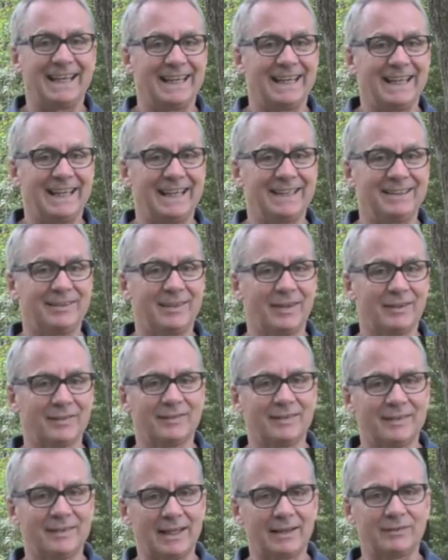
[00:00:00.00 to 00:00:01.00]
it
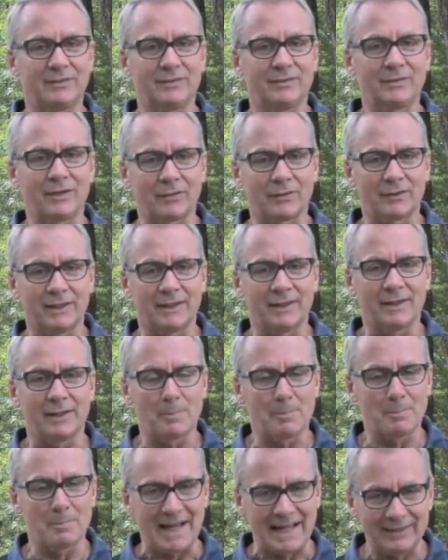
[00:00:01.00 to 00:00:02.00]
doesn't necessarily
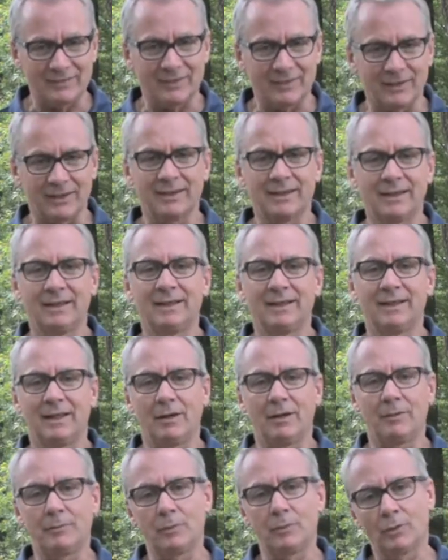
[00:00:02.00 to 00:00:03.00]
matter
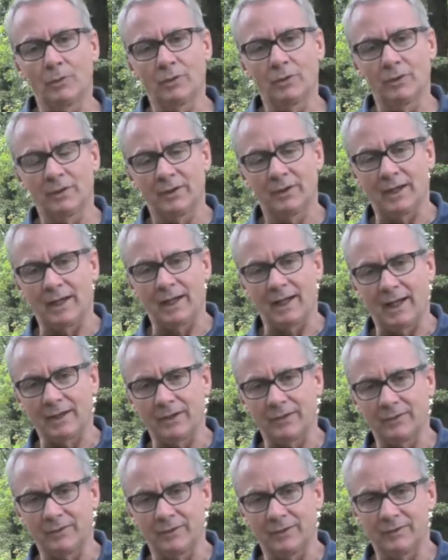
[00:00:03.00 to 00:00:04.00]
if you're
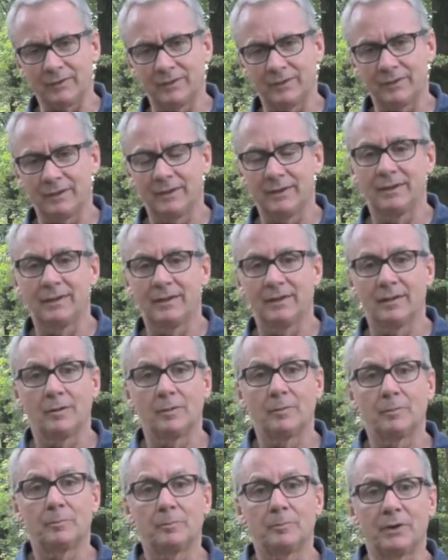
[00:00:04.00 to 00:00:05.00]
accurate,
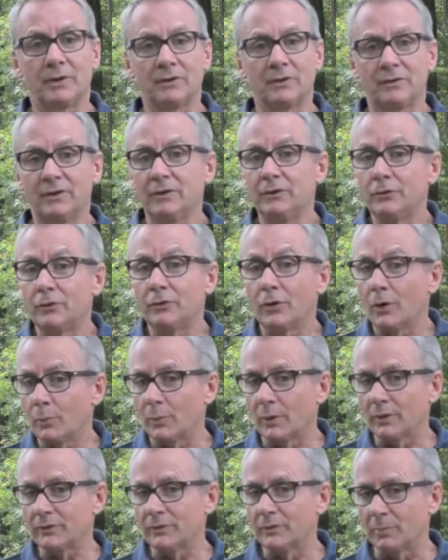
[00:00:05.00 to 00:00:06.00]
but you don't
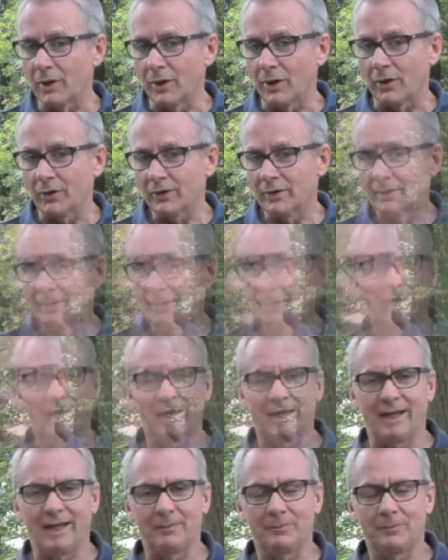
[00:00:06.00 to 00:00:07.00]
want to block. I
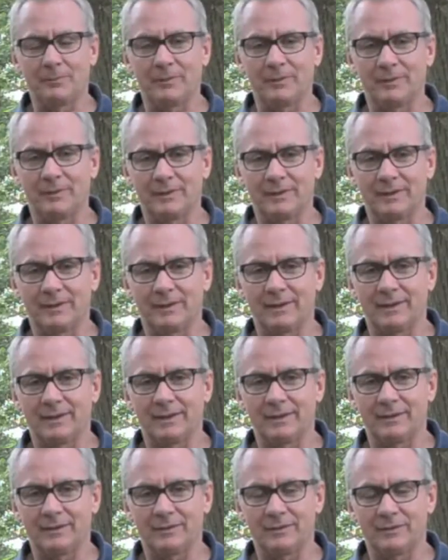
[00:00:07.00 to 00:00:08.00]
have
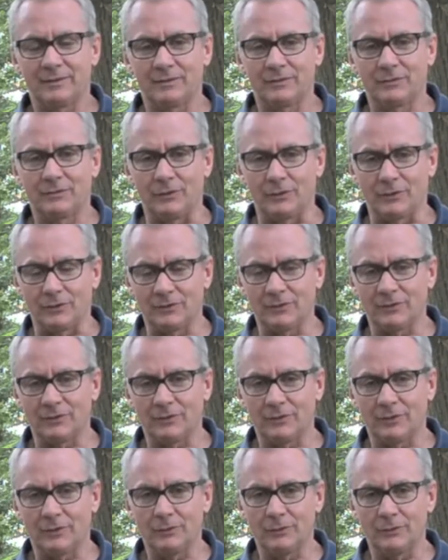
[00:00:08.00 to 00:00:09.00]
students
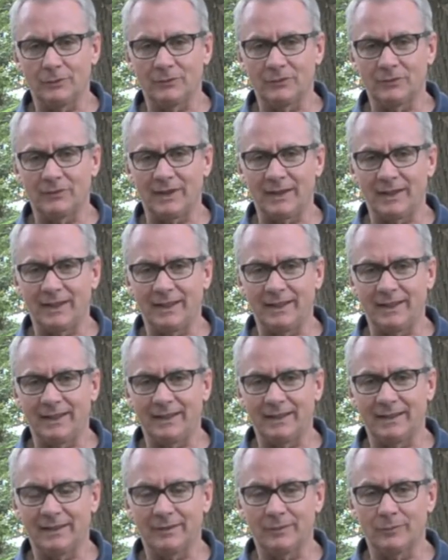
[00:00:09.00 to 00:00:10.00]
who say,
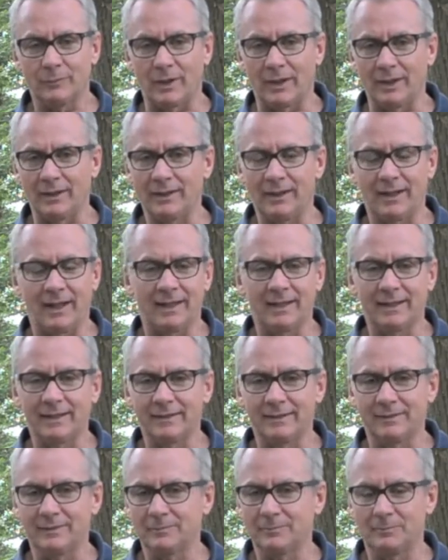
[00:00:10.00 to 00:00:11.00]
well, I
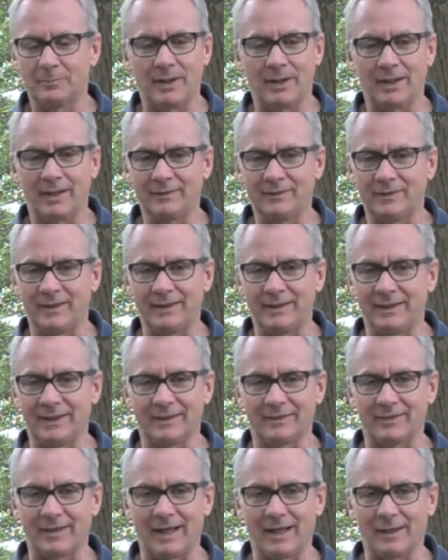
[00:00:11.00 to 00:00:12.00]
can pass any
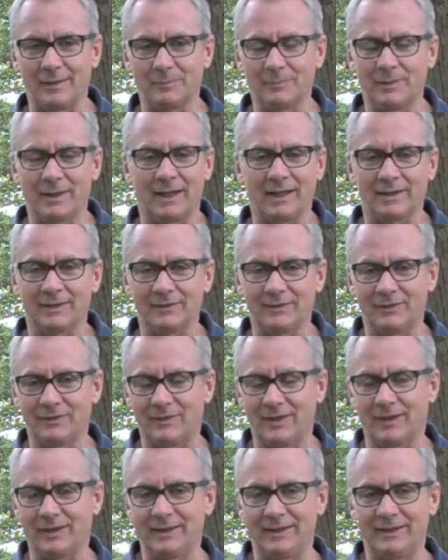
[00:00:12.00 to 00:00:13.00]
exam, I can
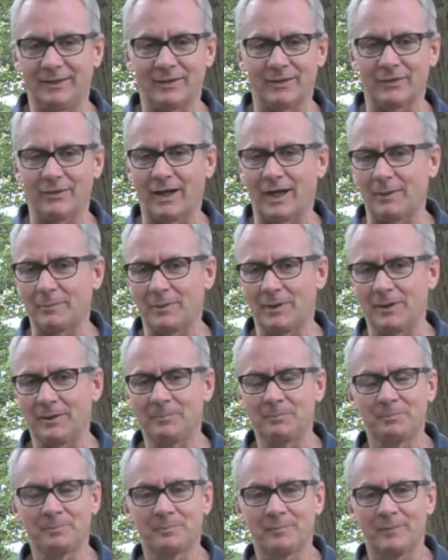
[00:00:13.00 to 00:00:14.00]
study the grammar,
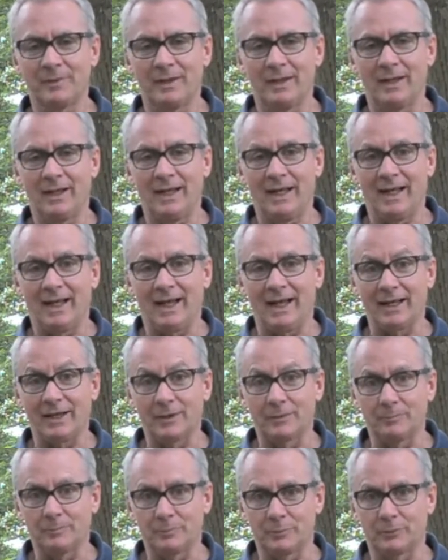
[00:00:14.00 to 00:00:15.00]
I
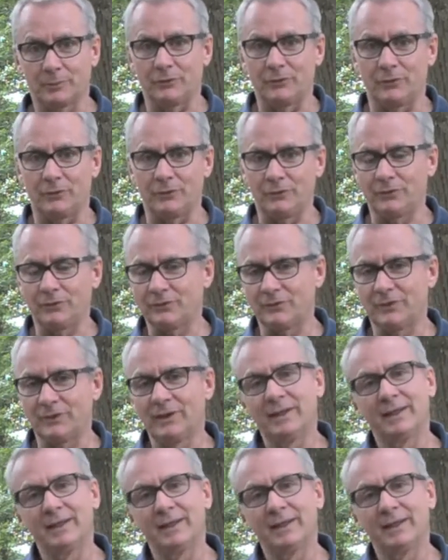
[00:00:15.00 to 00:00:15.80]
can produce